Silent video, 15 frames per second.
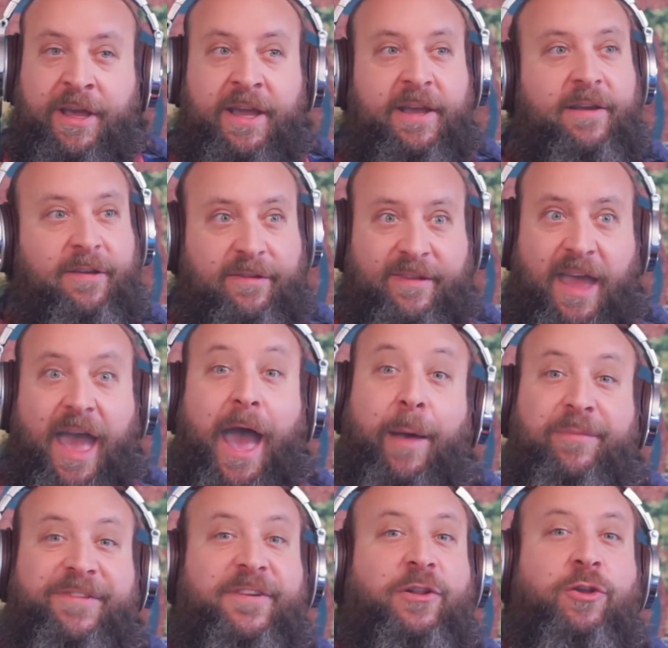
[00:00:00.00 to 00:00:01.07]
is
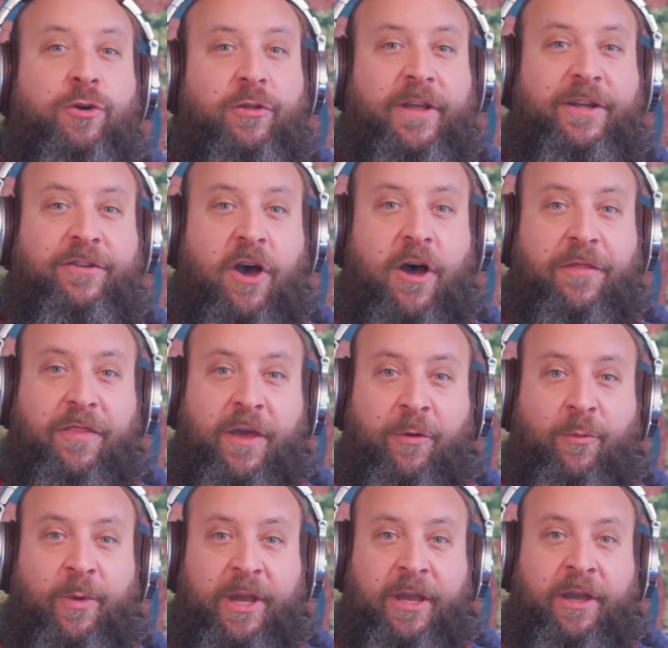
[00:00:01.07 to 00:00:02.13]
absolutely taught that
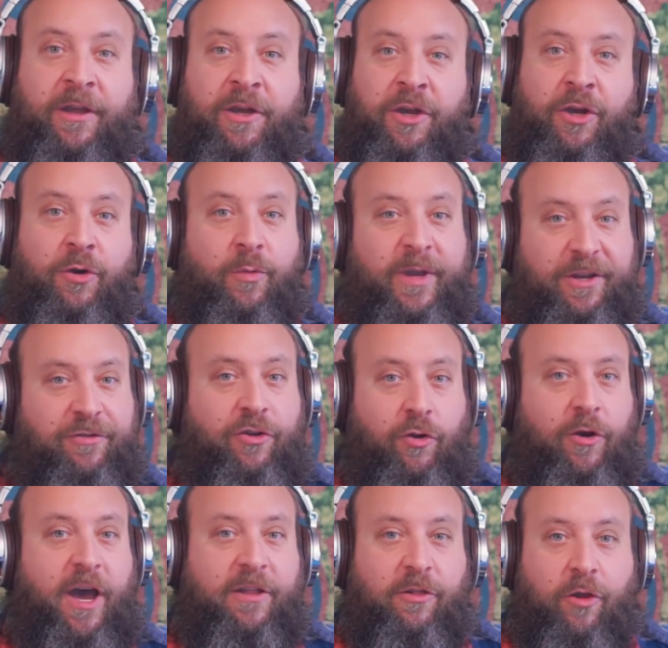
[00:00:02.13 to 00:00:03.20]
we do
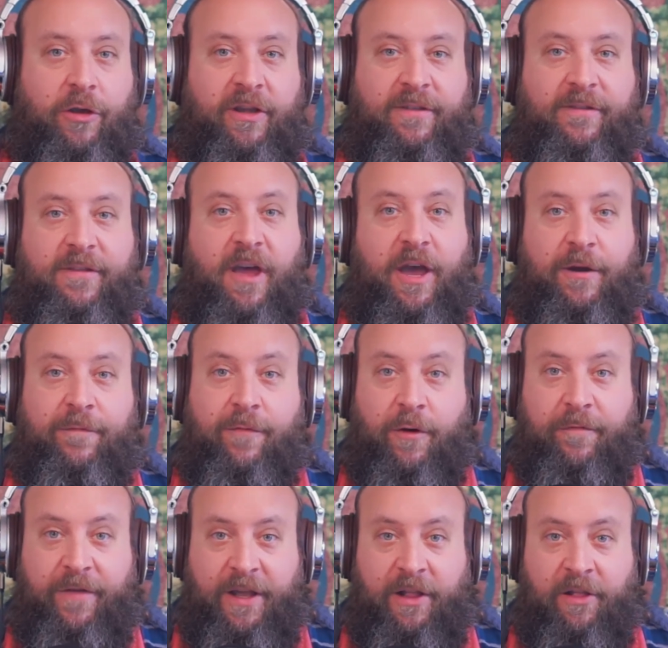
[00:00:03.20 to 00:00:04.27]
not look inside for
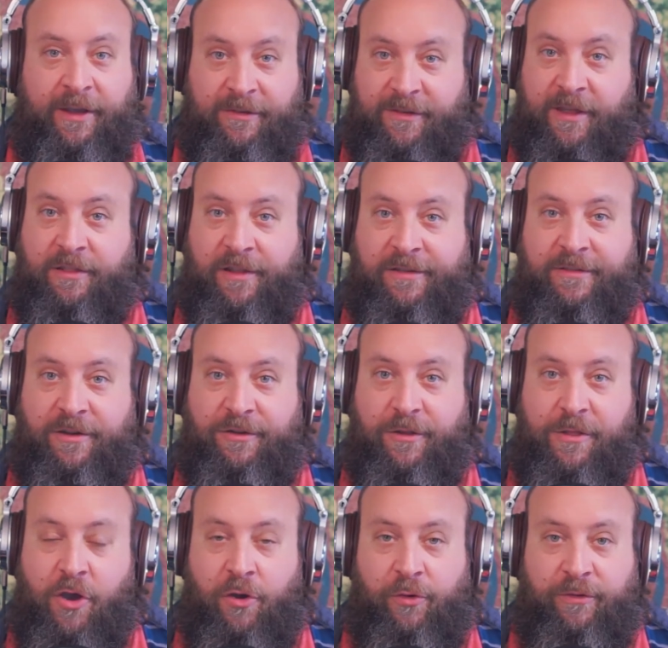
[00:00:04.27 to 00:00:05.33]
feelings and listen to
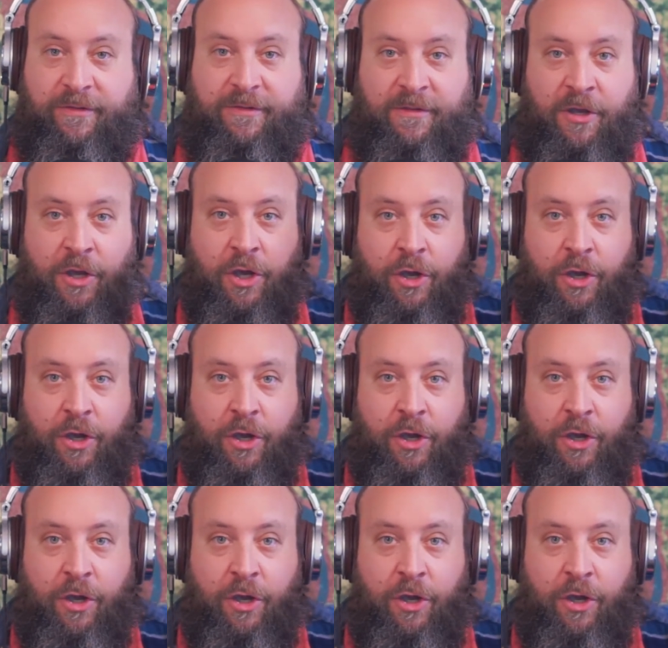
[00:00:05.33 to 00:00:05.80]
those.